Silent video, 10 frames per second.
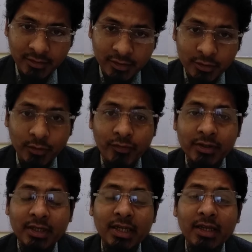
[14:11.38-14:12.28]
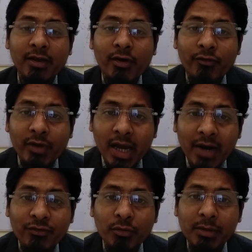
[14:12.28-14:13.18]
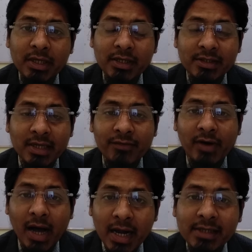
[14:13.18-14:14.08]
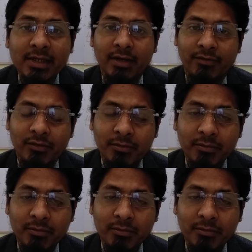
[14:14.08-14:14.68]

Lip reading: So firstly, we have to be save ourselves